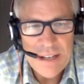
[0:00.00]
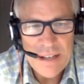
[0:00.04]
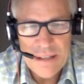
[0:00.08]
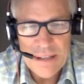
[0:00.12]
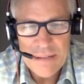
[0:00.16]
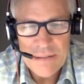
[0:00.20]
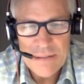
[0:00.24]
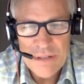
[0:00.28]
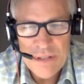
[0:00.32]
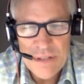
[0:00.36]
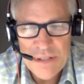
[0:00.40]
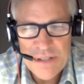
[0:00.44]

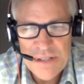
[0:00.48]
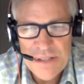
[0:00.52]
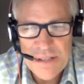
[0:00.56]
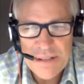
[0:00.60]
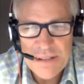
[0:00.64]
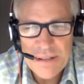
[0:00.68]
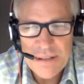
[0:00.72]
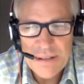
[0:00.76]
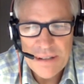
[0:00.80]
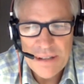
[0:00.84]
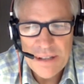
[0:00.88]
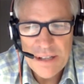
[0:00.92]
They've just
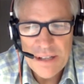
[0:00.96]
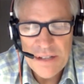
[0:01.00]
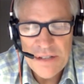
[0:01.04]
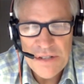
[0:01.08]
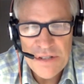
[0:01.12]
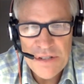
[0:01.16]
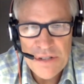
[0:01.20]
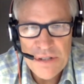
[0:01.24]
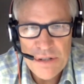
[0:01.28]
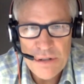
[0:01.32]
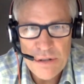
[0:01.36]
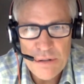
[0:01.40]

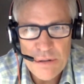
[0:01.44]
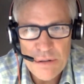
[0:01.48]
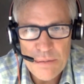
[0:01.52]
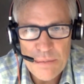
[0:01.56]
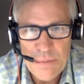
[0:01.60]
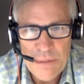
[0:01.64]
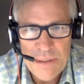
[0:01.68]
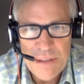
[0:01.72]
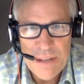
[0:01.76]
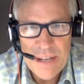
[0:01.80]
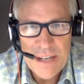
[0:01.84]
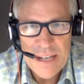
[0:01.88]

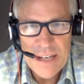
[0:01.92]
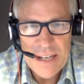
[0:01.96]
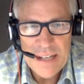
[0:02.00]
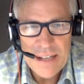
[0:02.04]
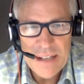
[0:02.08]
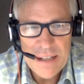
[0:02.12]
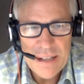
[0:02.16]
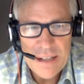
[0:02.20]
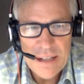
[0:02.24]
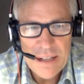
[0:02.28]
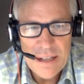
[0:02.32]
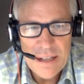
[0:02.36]
assumed that
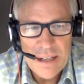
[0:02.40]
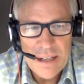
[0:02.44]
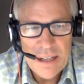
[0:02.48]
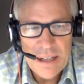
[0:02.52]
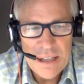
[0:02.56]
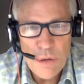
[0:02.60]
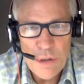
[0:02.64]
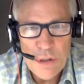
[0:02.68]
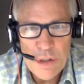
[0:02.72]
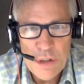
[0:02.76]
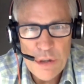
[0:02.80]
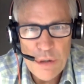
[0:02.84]

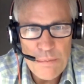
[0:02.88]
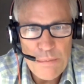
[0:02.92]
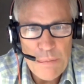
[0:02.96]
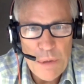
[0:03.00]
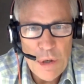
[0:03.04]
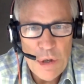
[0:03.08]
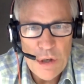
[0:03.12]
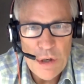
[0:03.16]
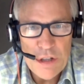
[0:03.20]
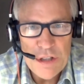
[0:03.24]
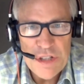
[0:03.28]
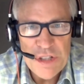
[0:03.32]
where your
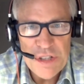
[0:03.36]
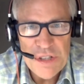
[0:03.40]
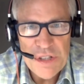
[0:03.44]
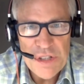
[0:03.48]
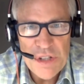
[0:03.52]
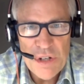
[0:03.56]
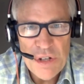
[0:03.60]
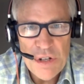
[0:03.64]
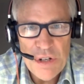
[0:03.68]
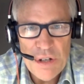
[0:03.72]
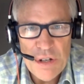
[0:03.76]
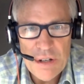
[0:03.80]

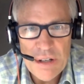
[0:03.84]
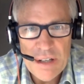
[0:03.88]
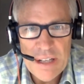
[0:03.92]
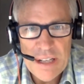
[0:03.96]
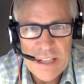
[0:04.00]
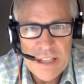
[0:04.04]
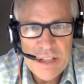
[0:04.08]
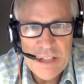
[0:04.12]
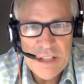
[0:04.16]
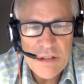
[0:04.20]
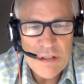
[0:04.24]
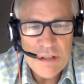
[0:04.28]
margins are.
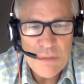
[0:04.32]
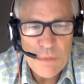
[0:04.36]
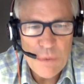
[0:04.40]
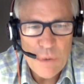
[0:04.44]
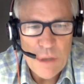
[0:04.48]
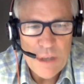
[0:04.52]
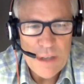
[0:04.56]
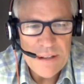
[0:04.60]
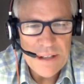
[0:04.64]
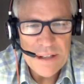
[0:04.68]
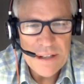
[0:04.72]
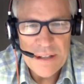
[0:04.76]
And you can
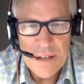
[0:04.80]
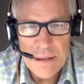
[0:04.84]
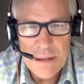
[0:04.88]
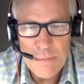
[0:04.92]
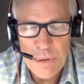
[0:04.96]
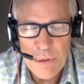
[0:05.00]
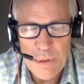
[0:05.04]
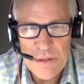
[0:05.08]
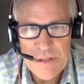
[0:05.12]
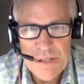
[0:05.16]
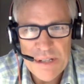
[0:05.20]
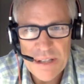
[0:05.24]
run the
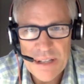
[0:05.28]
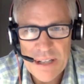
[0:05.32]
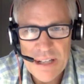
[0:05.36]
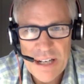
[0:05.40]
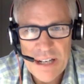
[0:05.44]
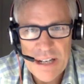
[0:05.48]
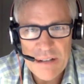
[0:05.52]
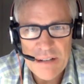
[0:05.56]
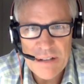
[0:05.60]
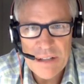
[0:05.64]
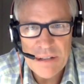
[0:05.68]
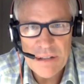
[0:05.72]
numbers and the
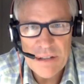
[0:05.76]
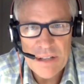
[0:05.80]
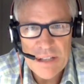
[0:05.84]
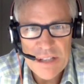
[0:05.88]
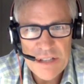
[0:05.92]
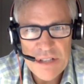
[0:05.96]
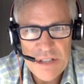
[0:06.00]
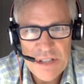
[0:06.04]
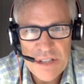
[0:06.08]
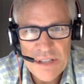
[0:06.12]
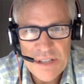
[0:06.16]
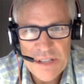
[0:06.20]

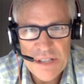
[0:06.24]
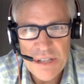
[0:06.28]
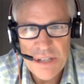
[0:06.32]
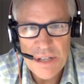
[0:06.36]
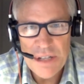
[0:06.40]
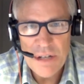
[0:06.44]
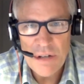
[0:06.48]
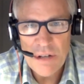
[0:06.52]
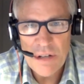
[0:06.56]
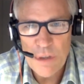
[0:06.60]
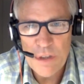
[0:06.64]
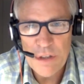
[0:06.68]
calculations and
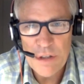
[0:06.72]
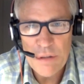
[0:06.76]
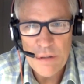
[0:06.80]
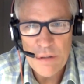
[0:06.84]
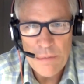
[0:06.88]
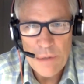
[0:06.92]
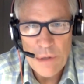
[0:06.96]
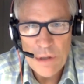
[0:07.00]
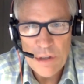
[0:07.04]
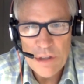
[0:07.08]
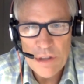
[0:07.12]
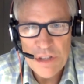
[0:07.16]
know where
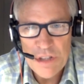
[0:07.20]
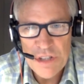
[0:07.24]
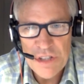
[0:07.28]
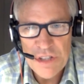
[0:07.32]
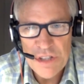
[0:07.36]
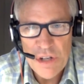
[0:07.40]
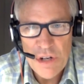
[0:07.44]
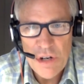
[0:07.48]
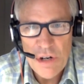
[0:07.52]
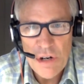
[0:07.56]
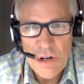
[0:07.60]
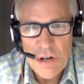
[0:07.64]
your
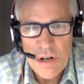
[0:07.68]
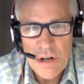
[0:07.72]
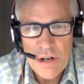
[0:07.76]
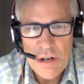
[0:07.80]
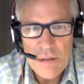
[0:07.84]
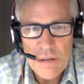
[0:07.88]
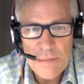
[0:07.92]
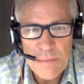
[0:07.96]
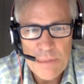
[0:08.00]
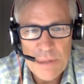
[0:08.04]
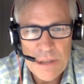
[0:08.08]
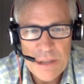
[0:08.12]
margins
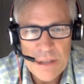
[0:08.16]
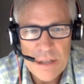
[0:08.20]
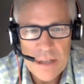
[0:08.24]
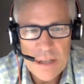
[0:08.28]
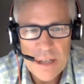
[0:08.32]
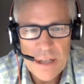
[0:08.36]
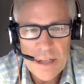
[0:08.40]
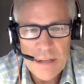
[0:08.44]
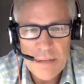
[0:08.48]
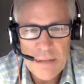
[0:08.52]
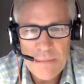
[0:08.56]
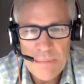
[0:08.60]
are, but
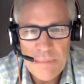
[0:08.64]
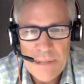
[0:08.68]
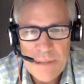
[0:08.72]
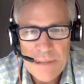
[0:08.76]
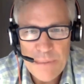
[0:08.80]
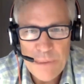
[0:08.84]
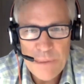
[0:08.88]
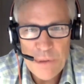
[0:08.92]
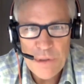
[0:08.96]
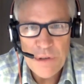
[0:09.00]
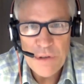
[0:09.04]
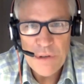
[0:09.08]

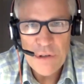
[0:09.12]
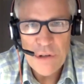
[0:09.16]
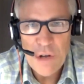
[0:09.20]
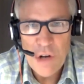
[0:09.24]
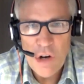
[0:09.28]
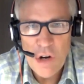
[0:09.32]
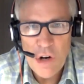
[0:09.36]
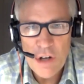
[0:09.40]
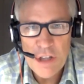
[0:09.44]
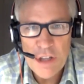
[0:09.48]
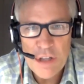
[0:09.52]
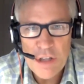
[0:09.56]
people don't
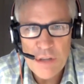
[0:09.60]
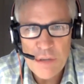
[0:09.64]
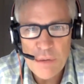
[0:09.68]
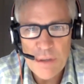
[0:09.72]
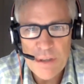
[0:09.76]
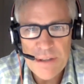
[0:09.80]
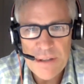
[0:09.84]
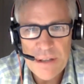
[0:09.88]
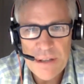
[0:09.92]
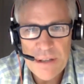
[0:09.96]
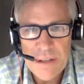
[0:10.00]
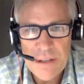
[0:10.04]
argue
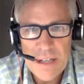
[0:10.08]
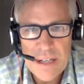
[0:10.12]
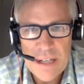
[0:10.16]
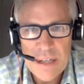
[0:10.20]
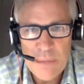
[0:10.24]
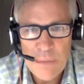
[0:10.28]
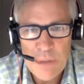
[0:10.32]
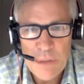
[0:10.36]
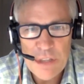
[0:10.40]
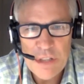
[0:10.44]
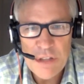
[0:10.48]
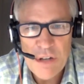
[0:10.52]
with it.
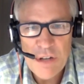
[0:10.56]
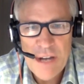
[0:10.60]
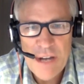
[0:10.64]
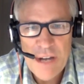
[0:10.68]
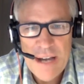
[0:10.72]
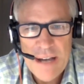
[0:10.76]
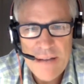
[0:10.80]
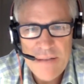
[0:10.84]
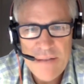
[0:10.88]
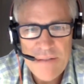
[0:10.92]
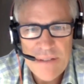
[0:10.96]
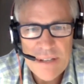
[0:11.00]
And when you
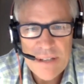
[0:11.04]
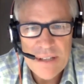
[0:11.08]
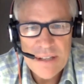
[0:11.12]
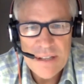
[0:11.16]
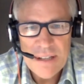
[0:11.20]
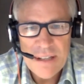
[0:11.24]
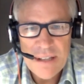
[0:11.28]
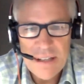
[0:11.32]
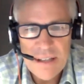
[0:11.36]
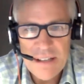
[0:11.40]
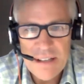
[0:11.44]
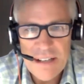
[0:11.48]
have
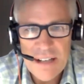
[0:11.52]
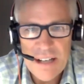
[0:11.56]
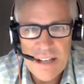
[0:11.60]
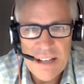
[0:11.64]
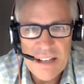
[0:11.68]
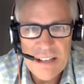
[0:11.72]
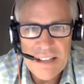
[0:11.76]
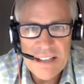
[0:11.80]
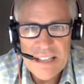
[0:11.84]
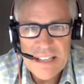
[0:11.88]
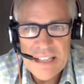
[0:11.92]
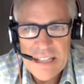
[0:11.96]
an
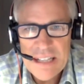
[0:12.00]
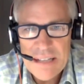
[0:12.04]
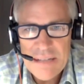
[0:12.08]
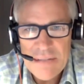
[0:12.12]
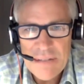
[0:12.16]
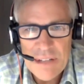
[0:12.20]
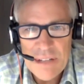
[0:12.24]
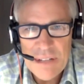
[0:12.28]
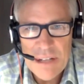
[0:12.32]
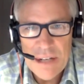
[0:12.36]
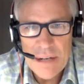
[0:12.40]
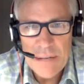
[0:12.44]

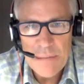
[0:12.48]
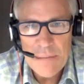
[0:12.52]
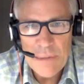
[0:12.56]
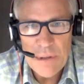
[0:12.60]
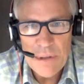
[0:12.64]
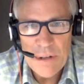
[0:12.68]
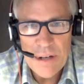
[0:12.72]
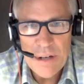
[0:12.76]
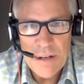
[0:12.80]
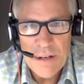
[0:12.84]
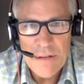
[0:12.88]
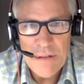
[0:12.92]
uneven
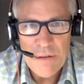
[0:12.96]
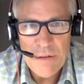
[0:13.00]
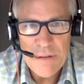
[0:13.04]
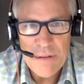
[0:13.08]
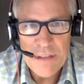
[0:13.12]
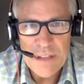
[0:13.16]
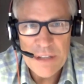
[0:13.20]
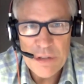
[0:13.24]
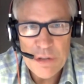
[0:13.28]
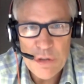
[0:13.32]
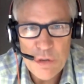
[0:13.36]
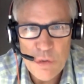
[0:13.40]
number other
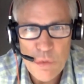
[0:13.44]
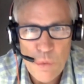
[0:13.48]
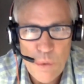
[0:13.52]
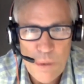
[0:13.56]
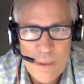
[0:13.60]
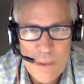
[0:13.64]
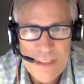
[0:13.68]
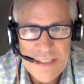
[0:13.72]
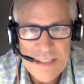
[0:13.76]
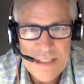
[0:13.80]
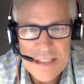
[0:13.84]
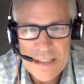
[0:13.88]
than
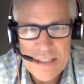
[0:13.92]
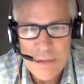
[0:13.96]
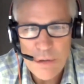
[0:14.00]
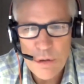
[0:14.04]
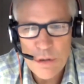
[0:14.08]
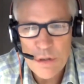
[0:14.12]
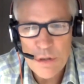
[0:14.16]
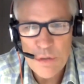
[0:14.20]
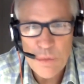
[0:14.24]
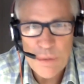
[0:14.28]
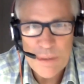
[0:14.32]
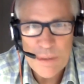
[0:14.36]
20
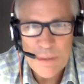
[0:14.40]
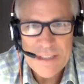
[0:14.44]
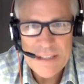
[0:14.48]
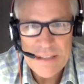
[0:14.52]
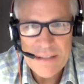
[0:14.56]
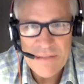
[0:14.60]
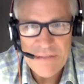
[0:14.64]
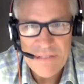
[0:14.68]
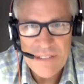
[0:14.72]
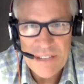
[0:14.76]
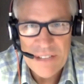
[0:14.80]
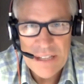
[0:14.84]
or
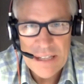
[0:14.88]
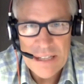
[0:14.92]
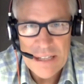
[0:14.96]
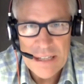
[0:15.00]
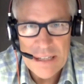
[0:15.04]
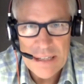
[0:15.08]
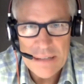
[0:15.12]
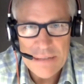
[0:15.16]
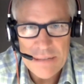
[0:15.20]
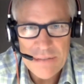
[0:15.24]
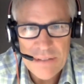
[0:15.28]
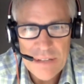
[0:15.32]

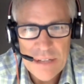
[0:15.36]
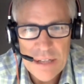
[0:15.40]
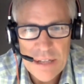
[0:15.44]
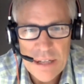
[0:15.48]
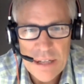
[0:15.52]
25,